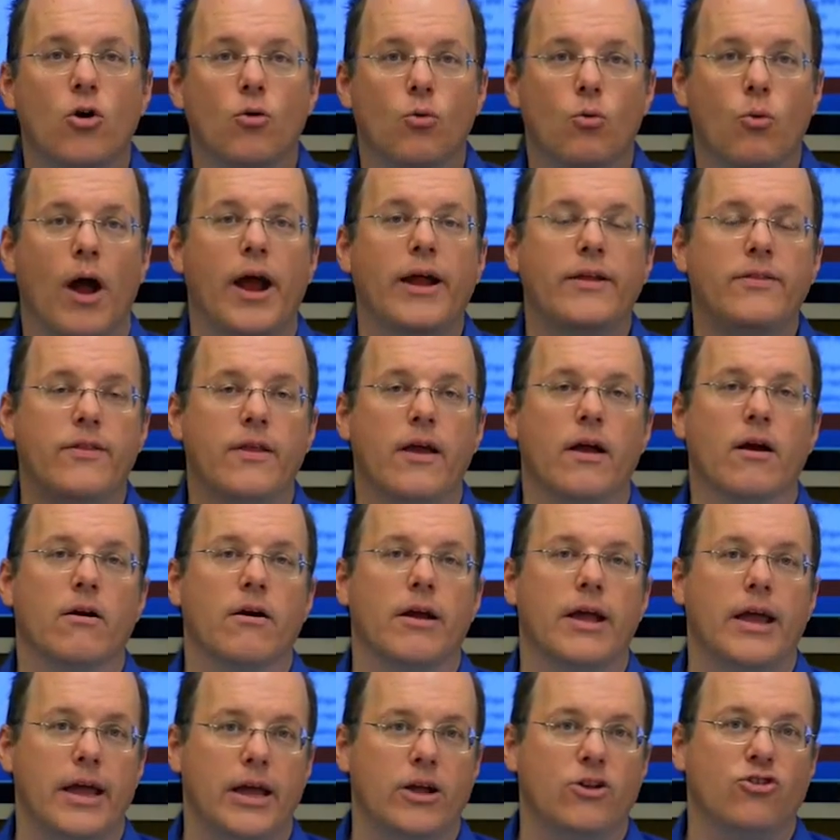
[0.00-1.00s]
right
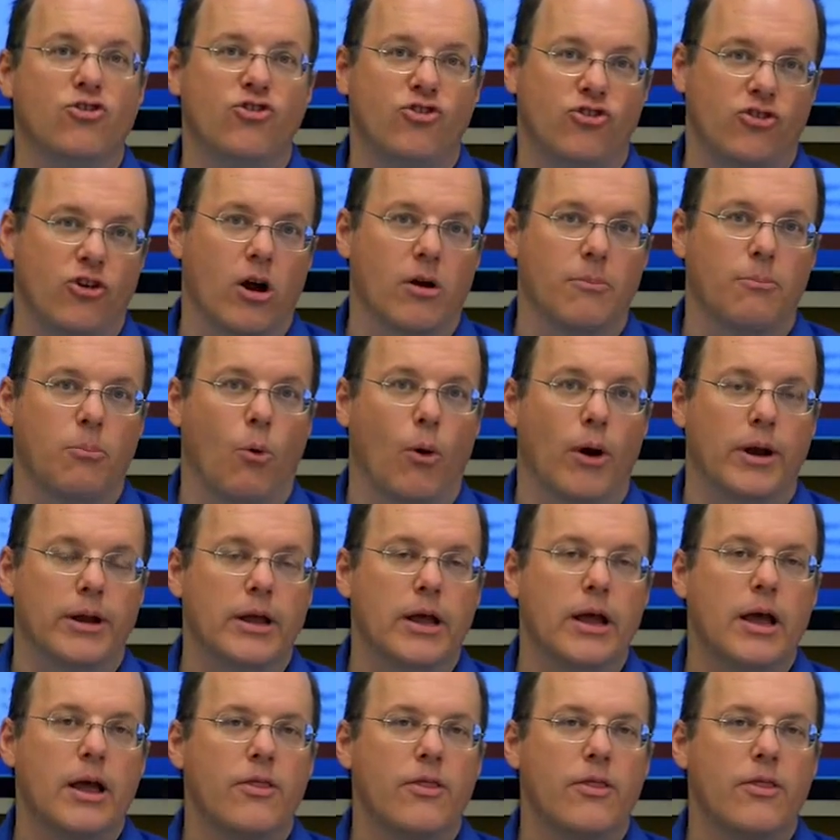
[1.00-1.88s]
there in SharePoint.